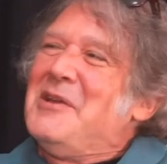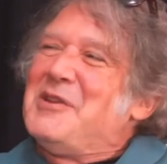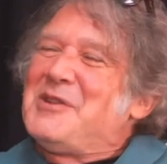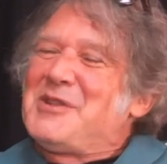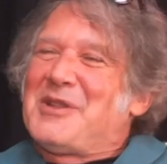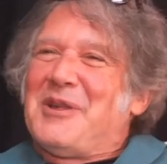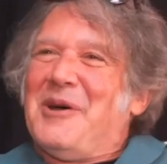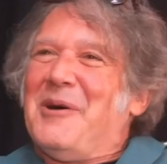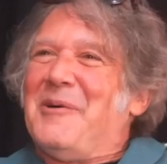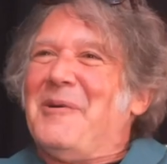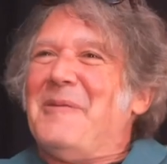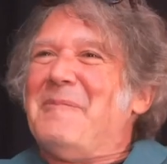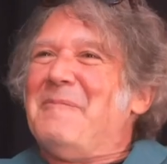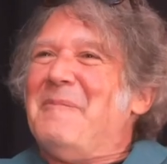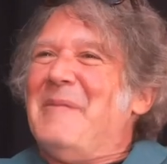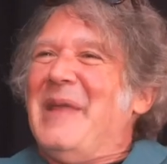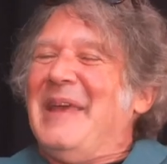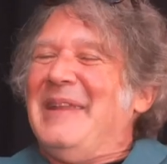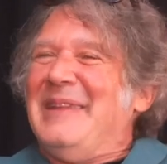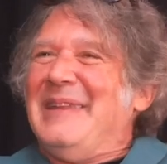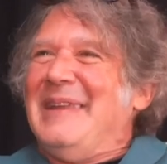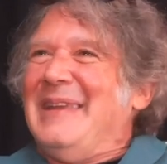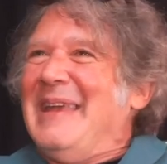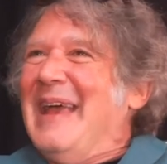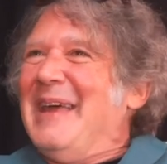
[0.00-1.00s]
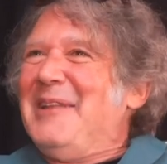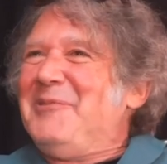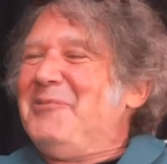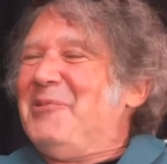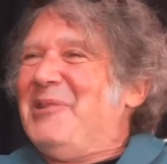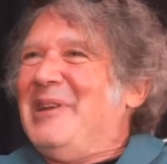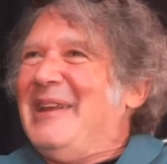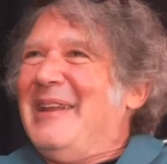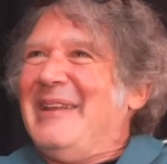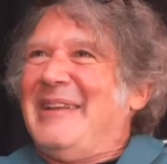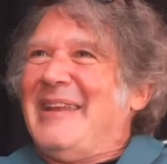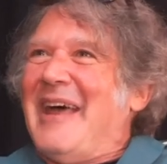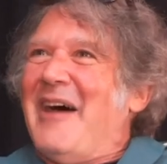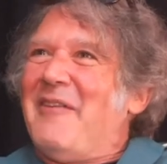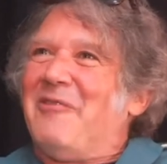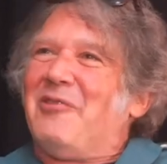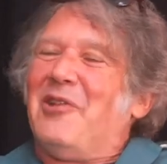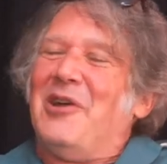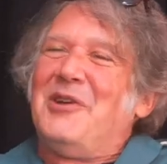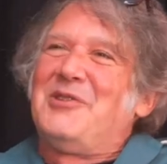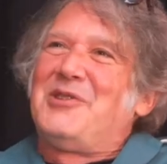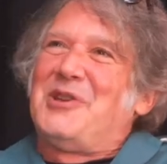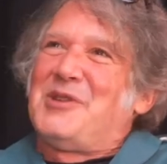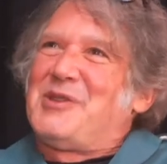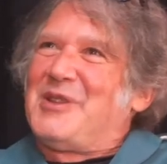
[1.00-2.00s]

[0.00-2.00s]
So in the end, we didn't have lunch.